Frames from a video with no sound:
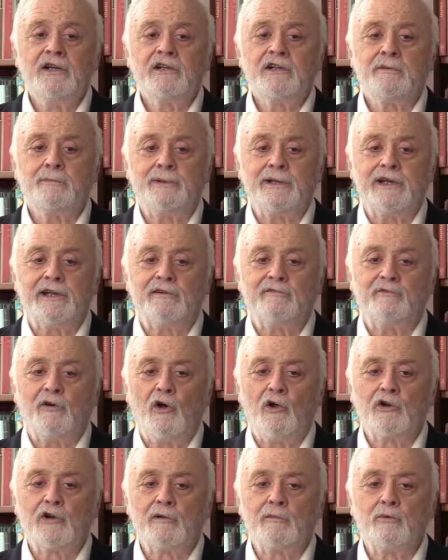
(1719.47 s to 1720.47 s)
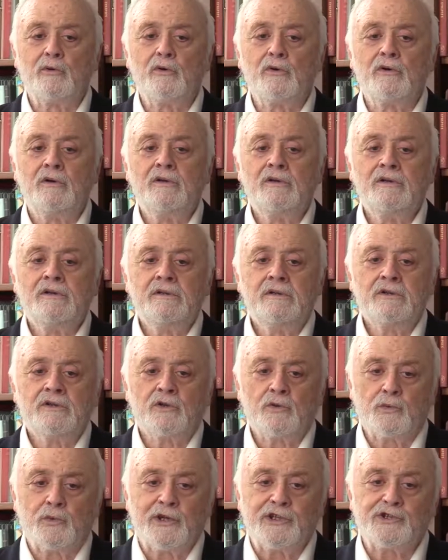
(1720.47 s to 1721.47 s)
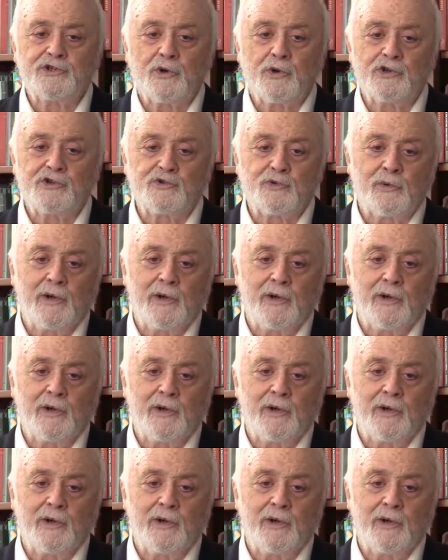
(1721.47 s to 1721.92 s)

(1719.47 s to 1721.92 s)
to be invulnerable to resource